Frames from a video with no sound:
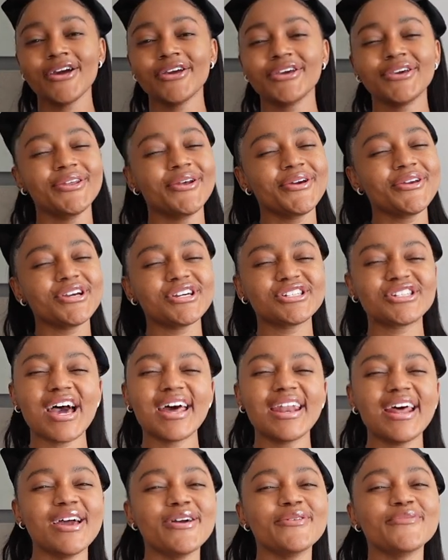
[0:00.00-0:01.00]
you know, you're
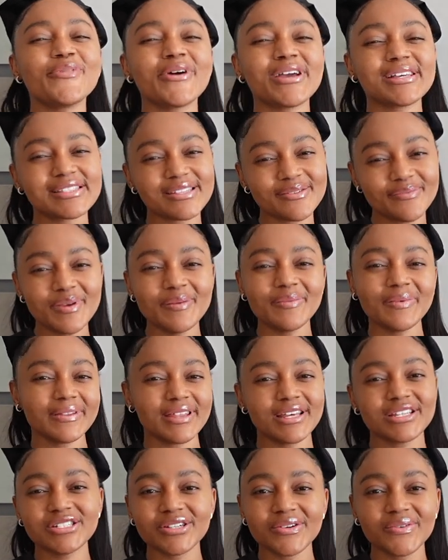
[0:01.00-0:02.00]
trying to impress the people
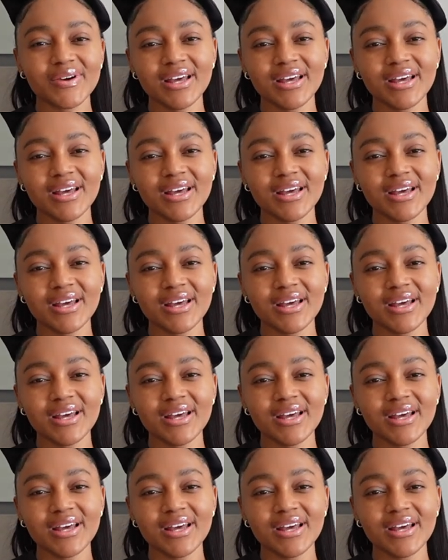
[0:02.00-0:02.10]
that you're